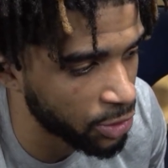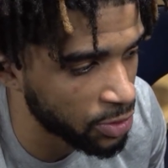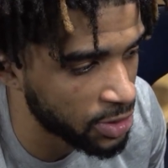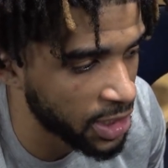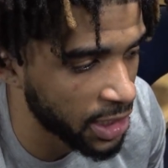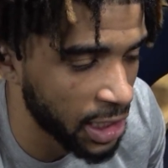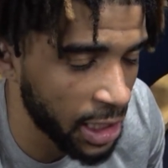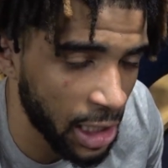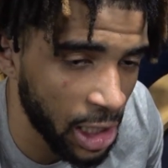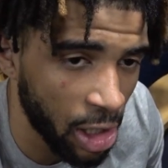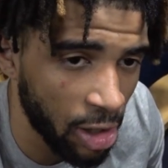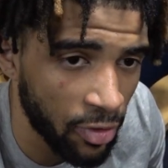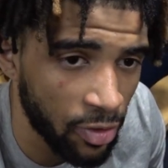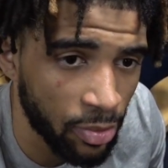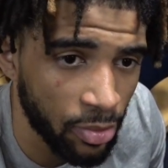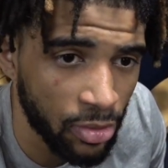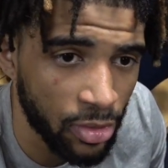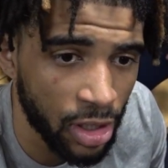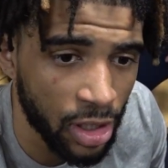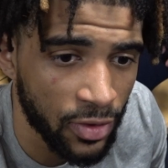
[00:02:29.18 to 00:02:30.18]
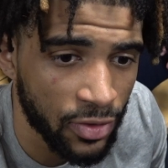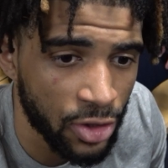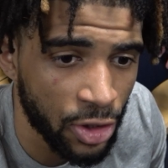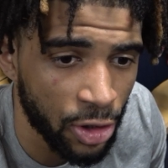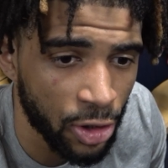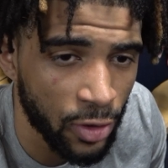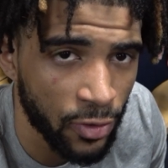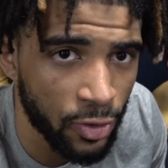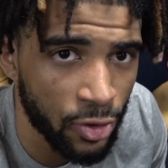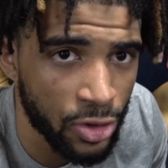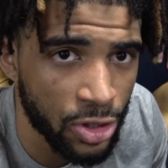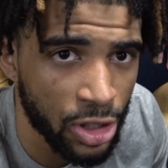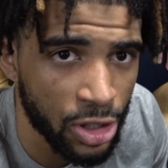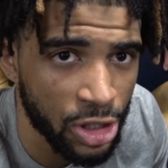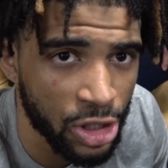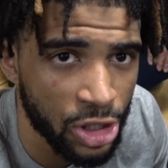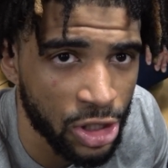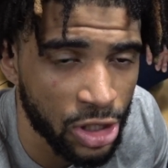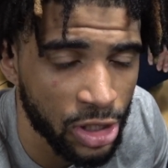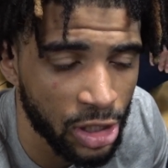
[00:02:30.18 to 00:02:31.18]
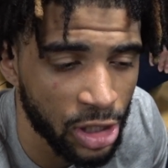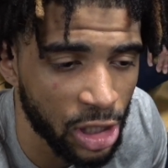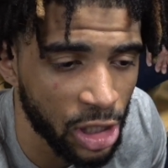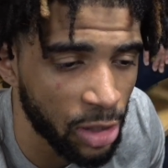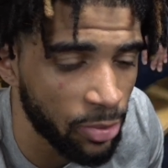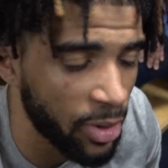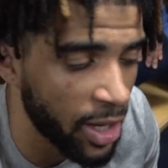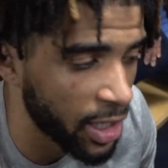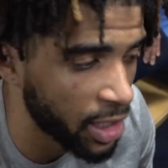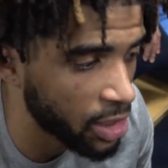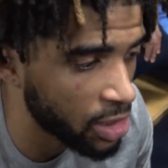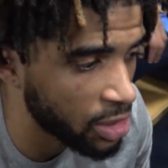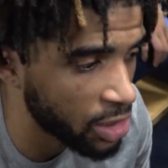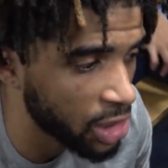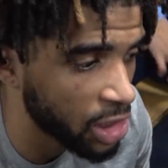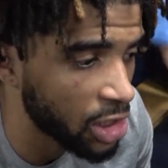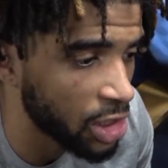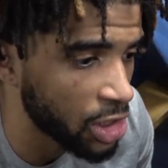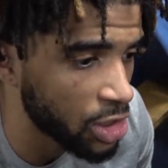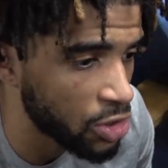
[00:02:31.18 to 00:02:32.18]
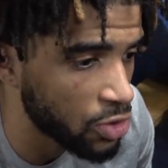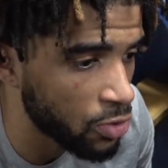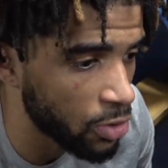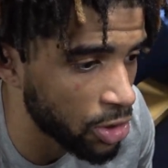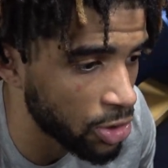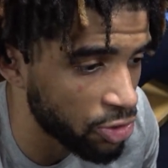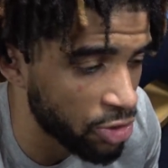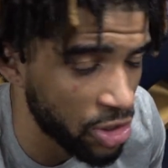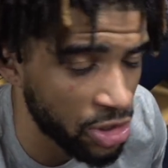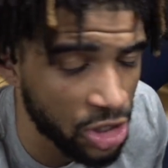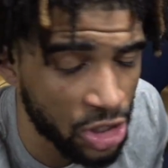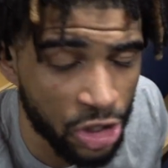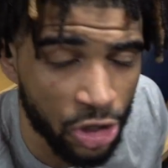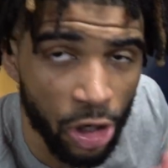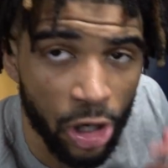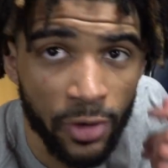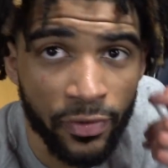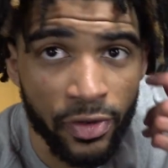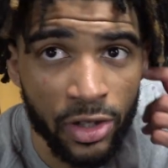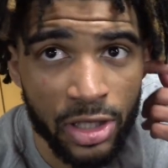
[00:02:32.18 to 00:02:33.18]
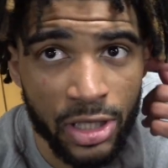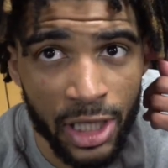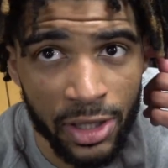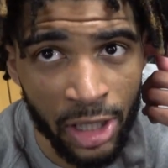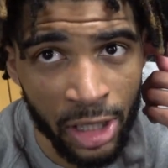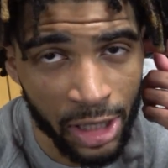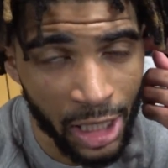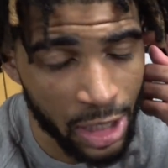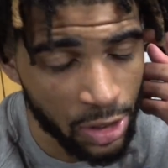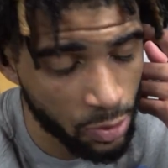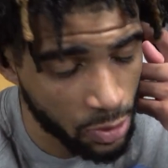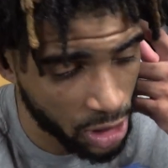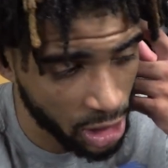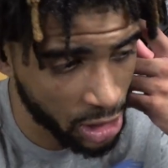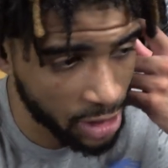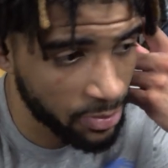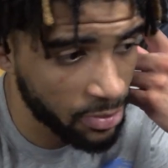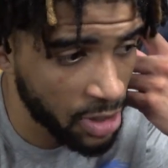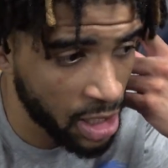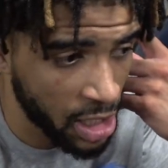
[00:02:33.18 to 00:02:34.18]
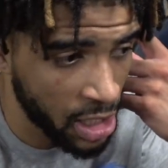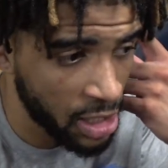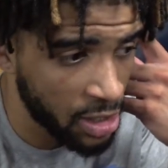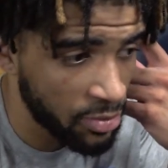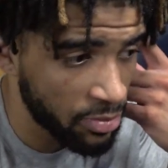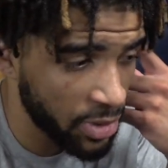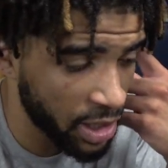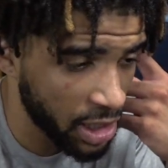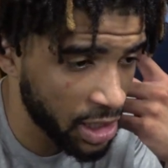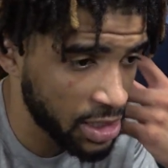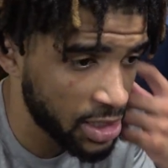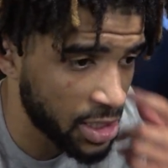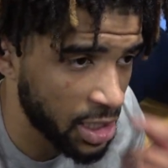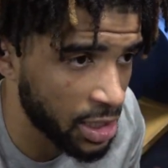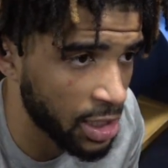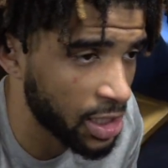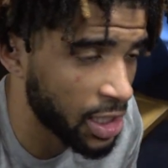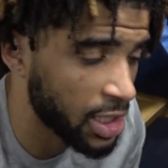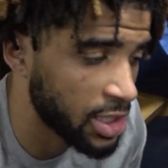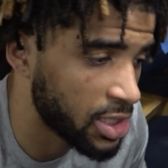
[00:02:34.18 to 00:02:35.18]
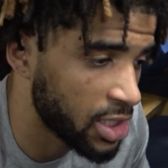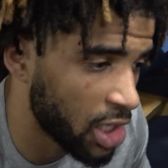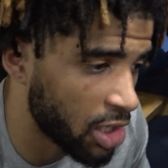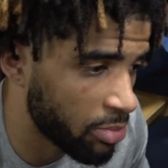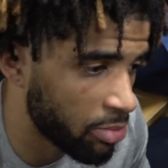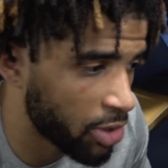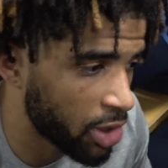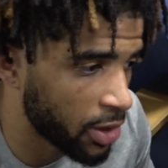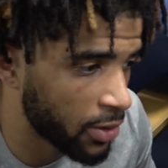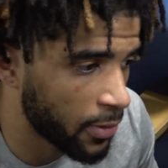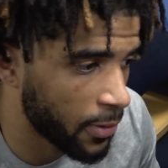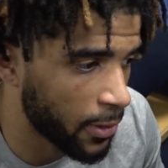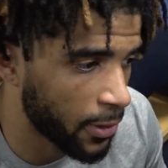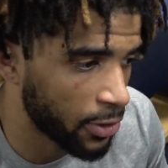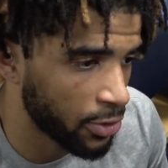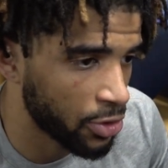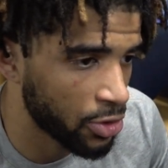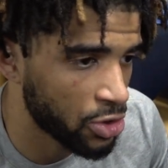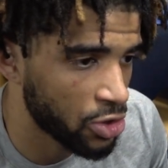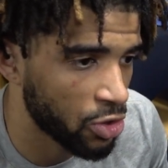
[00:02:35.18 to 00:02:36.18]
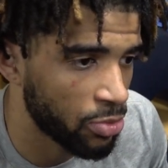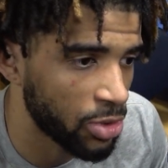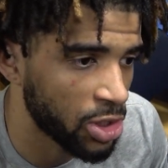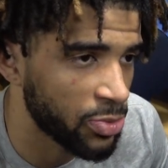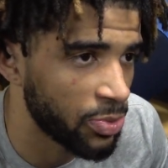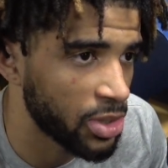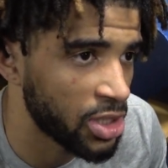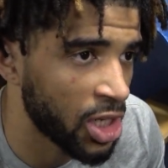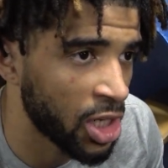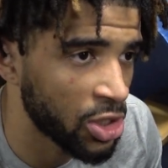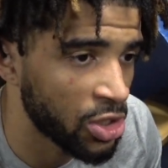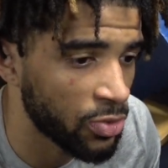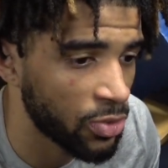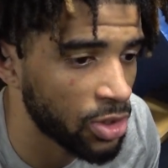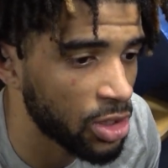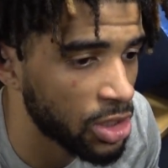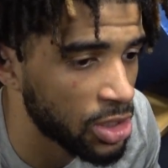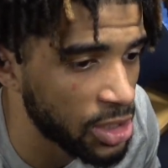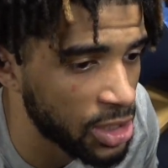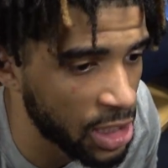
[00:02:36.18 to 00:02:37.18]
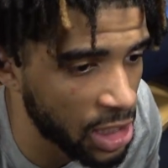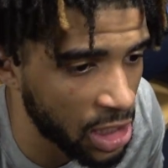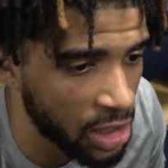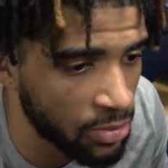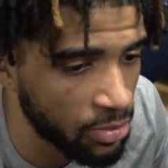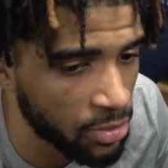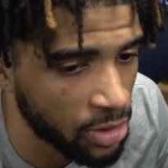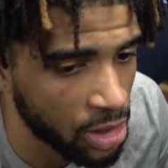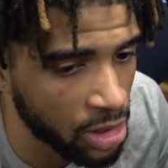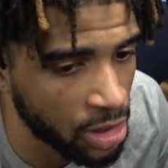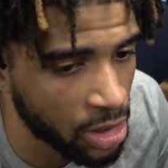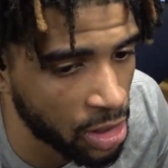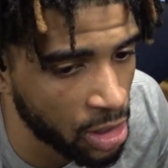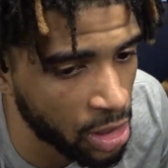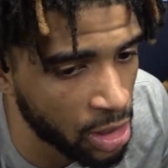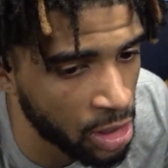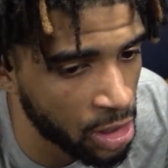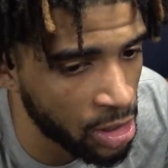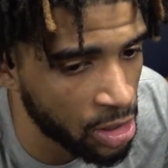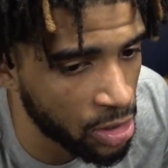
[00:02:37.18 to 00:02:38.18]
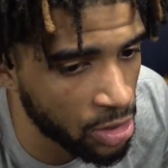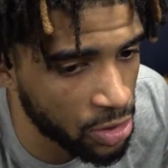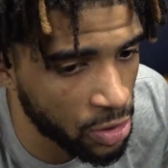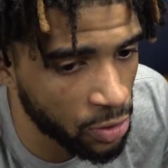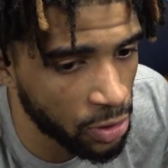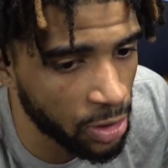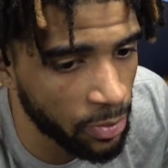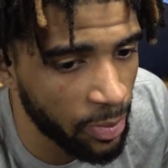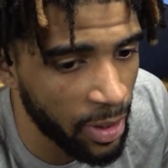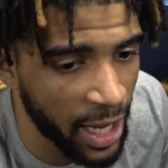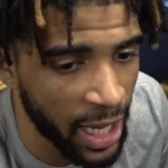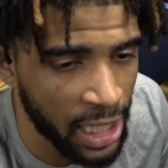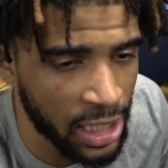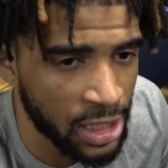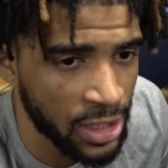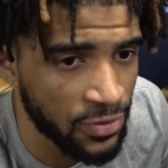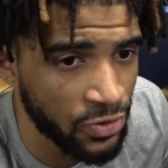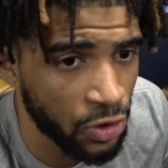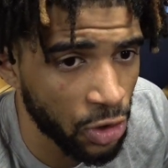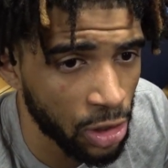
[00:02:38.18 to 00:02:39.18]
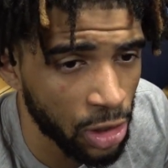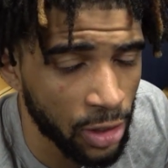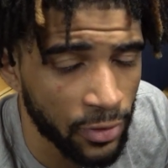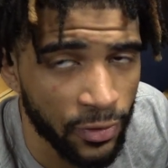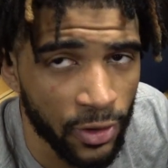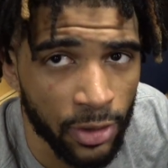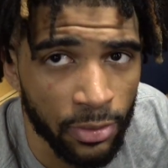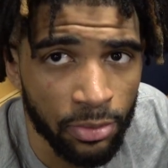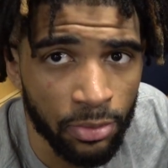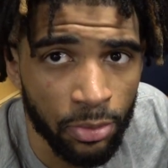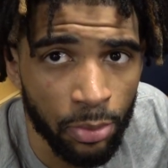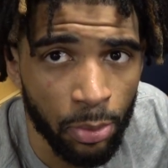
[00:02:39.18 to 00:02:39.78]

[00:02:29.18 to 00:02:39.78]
taking care of turnovers and just getting into our transition offense. I think that's what's going to make us take the next step. But there's so much potential with this team, and there's only positives you can look from.